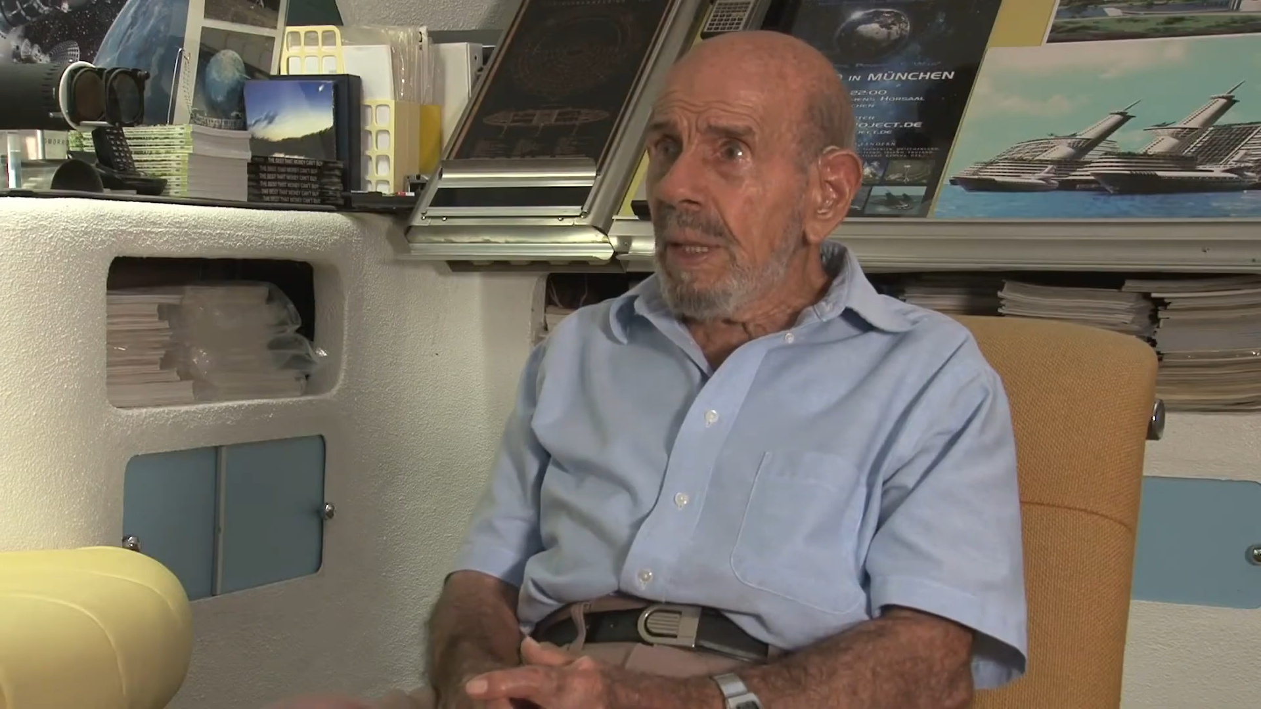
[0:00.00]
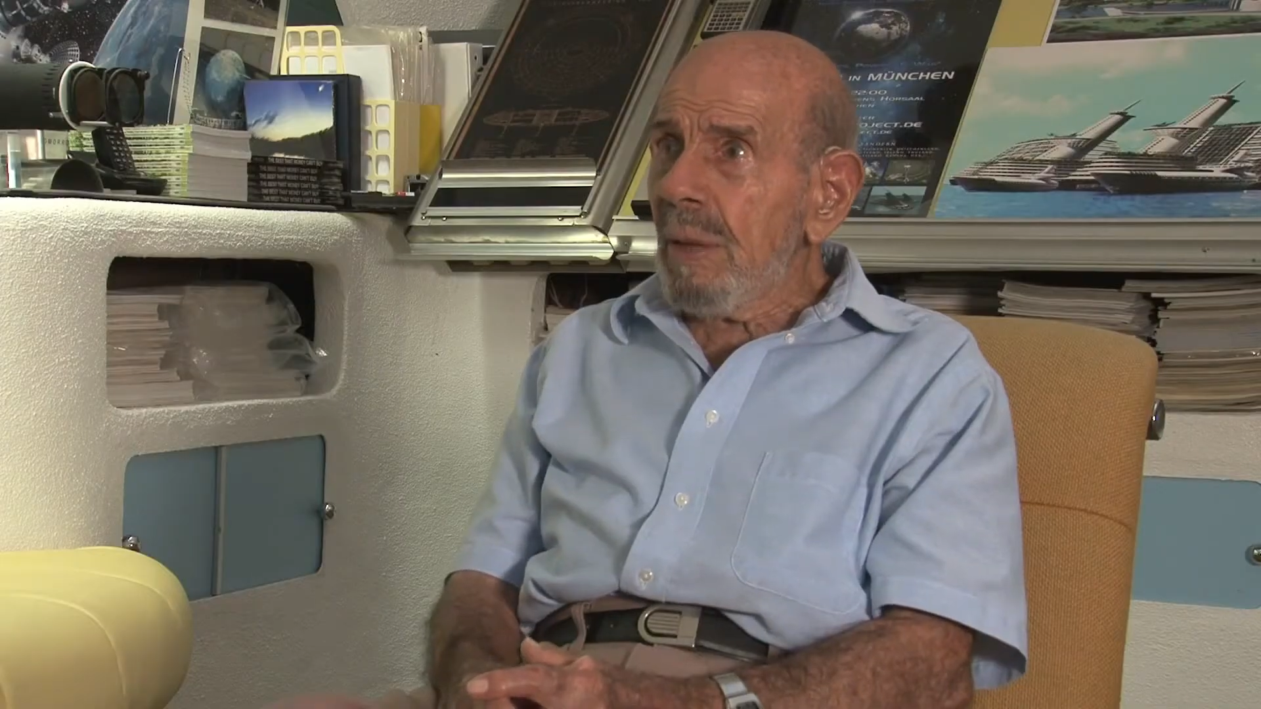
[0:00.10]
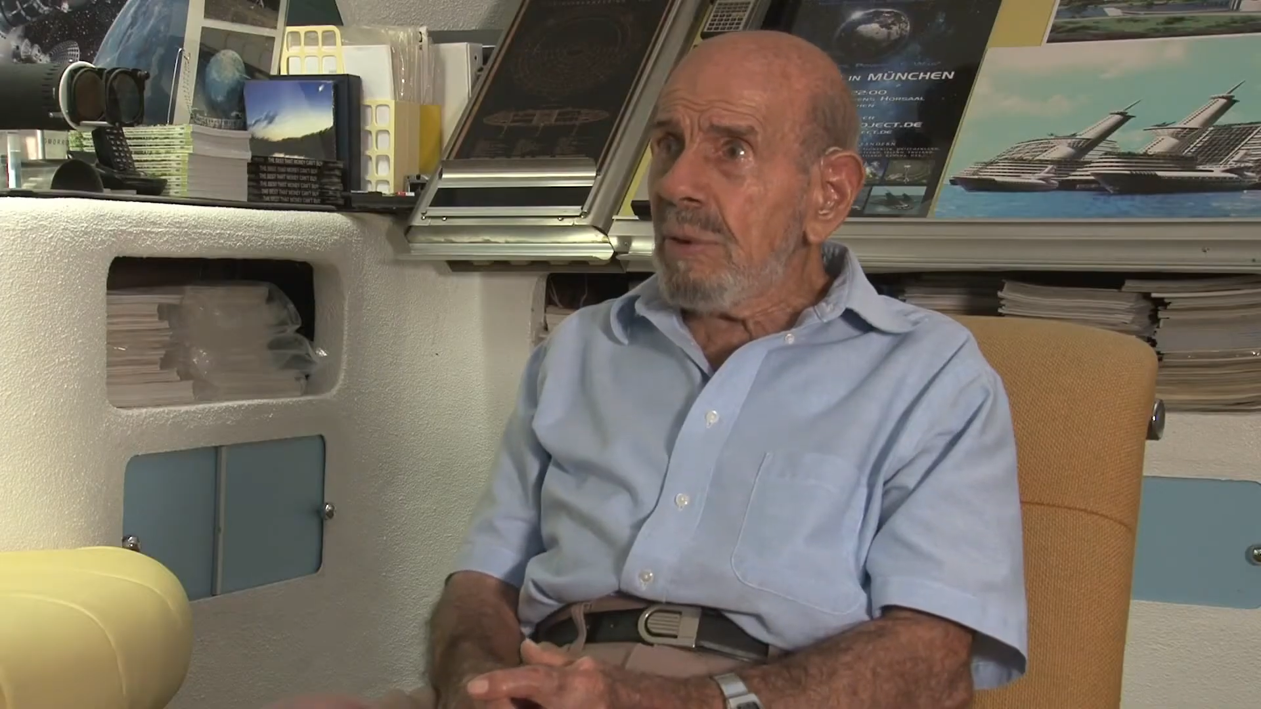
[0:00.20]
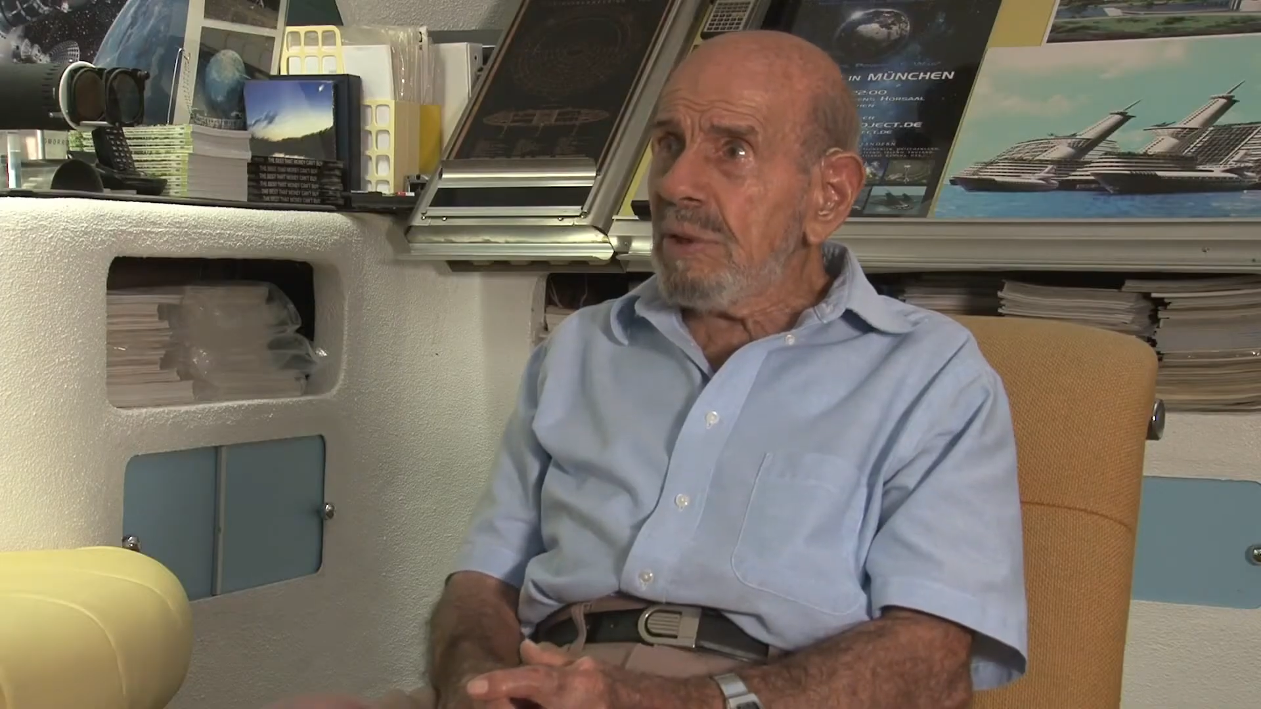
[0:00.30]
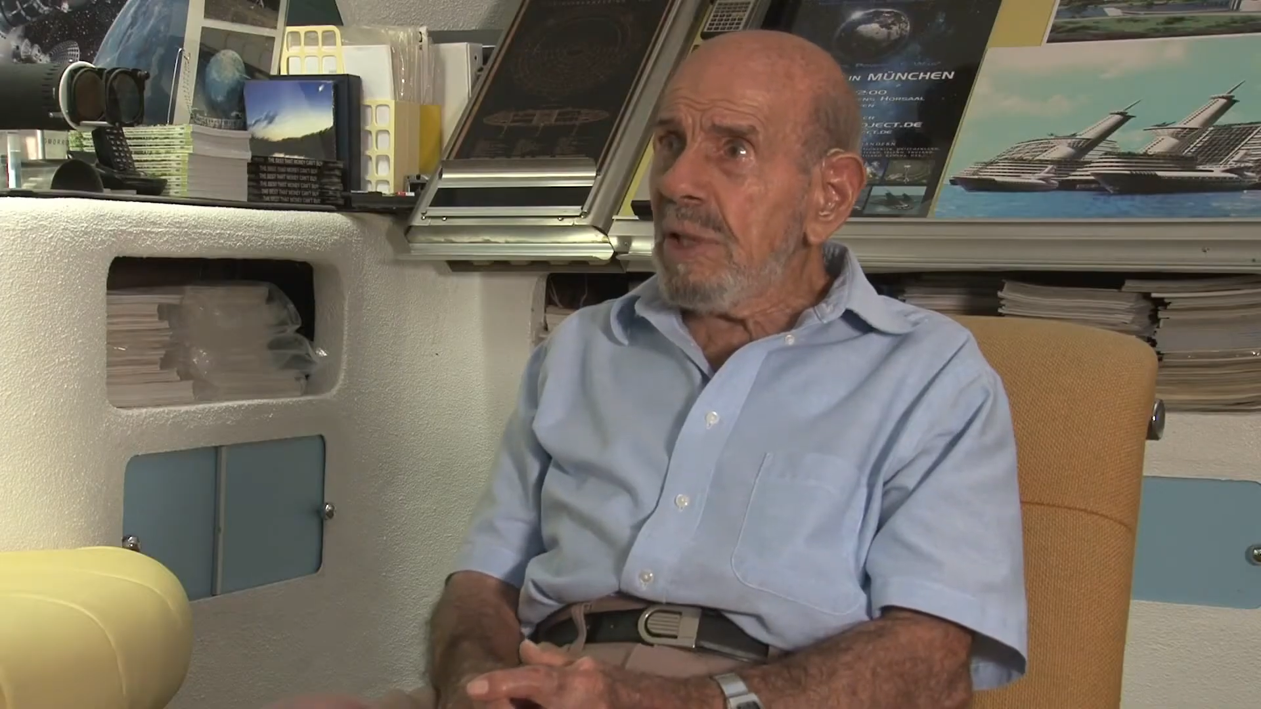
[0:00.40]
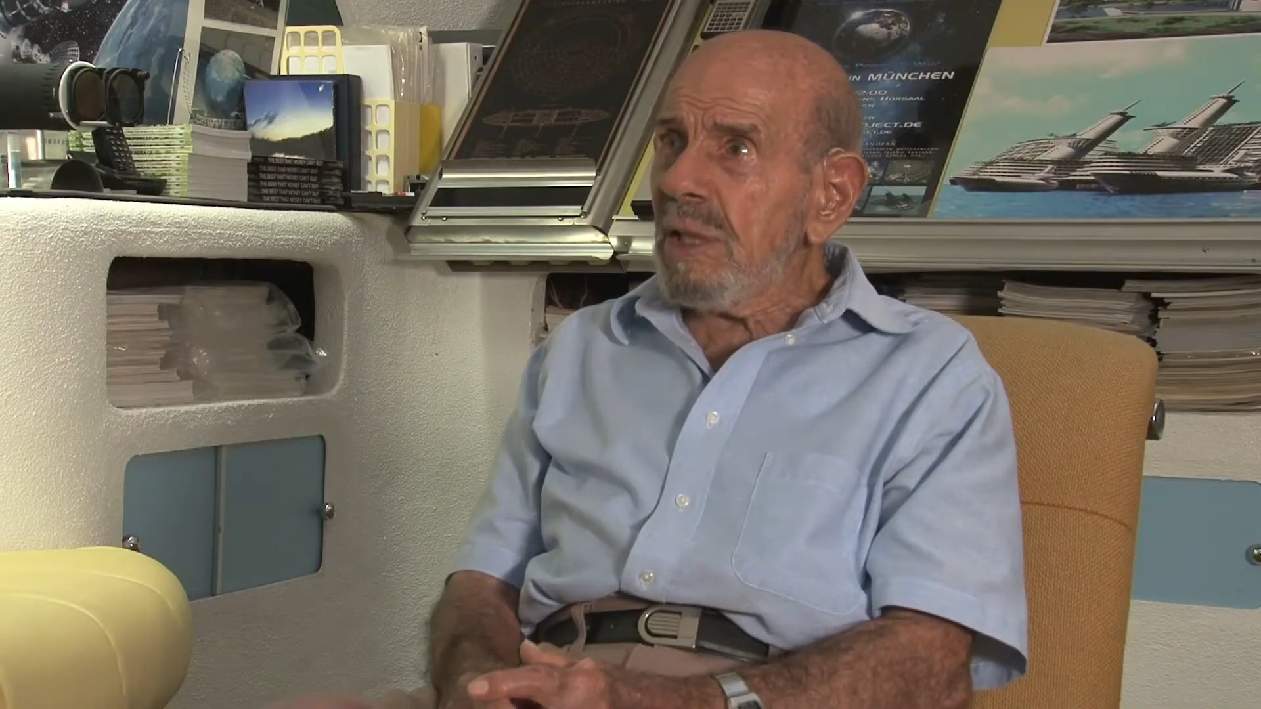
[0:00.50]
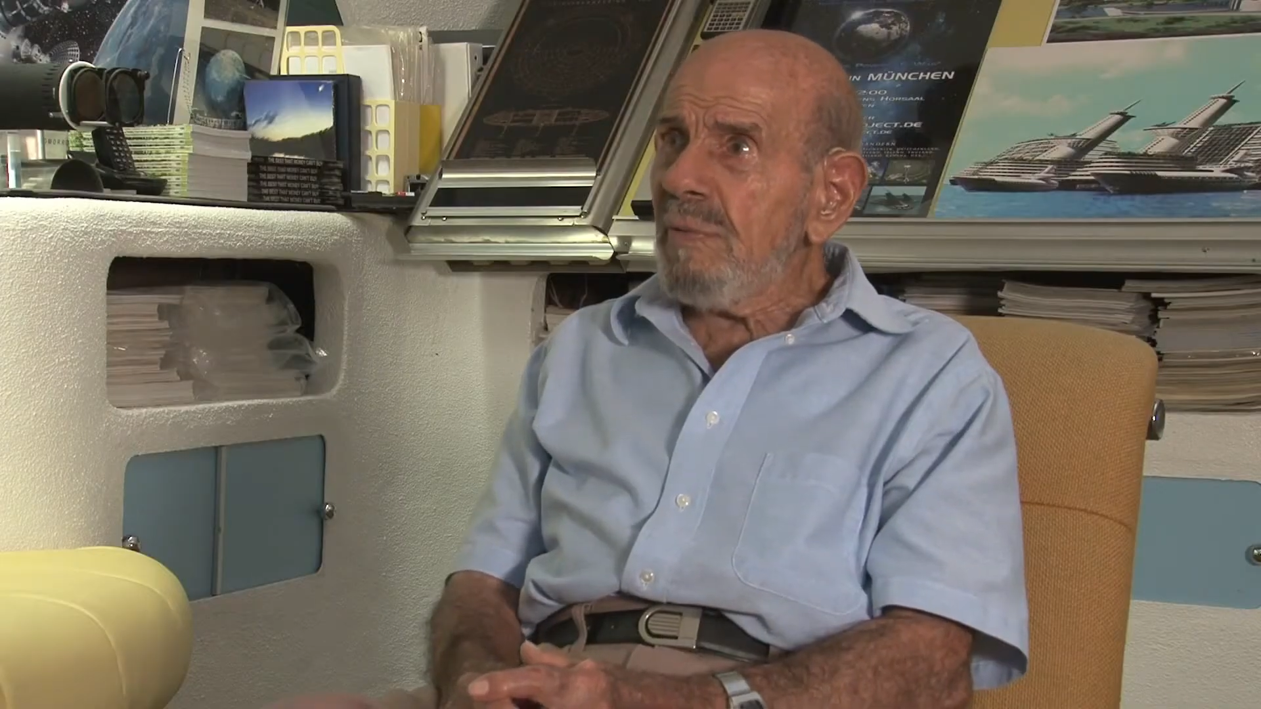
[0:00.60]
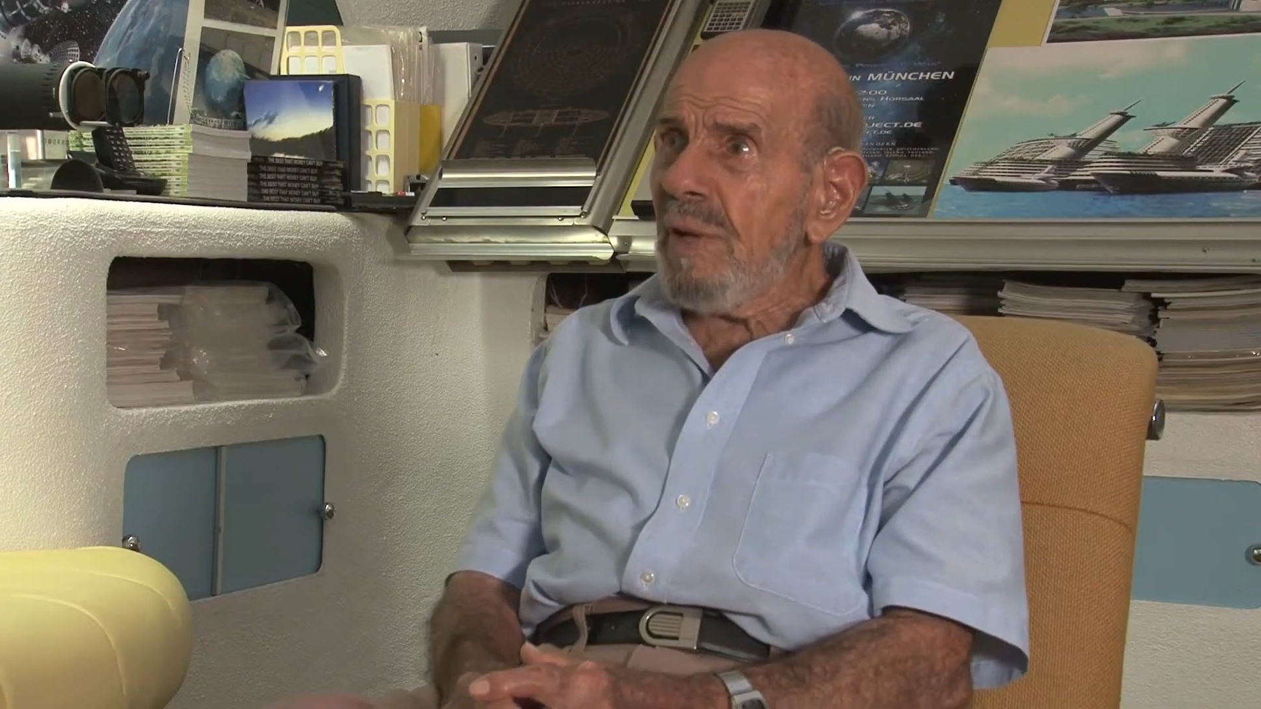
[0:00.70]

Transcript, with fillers: Now, instead